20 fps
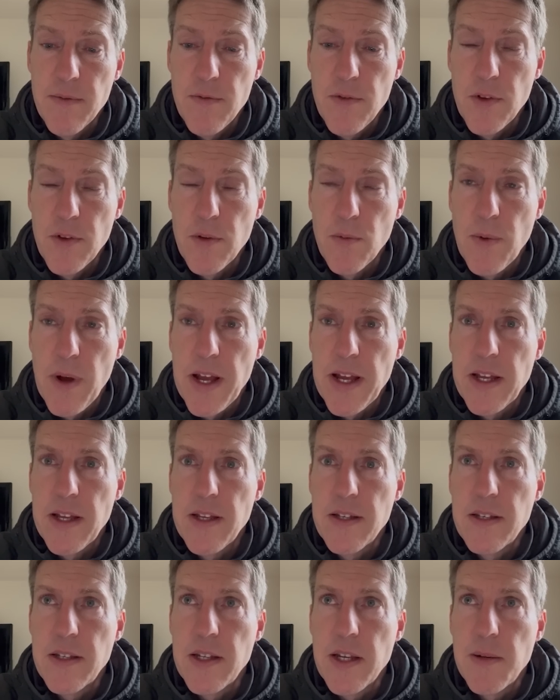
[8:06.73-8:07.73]
for the way
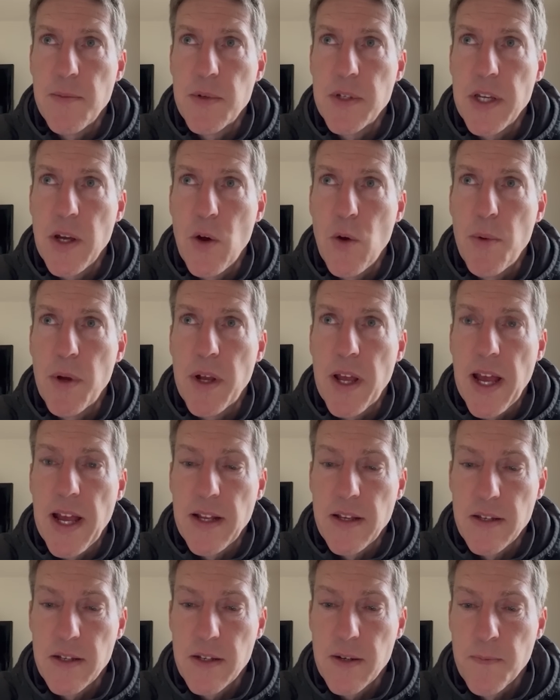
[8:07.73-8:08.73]
his team's set up
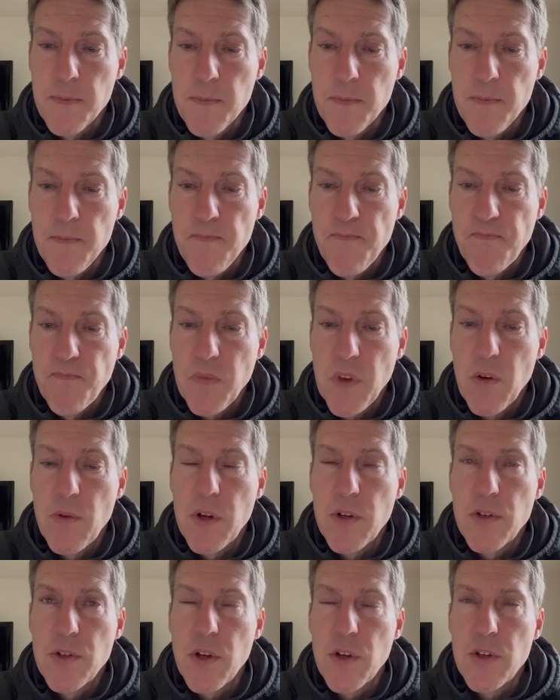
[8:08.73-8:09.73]
against Real
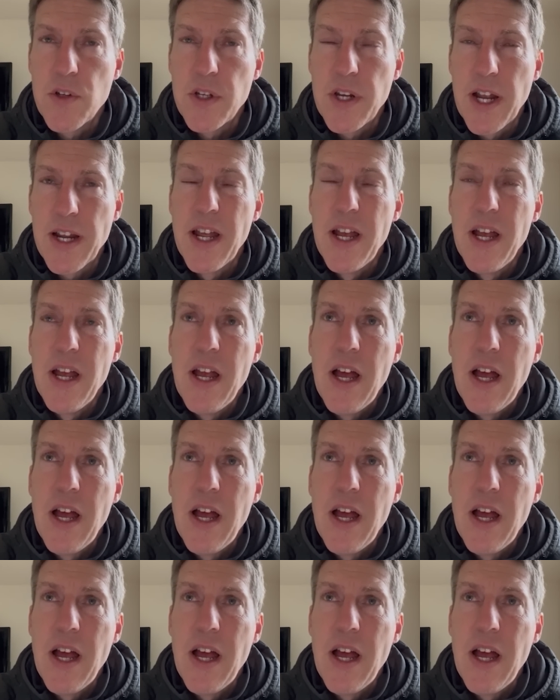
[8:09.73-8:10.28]
Sociedad,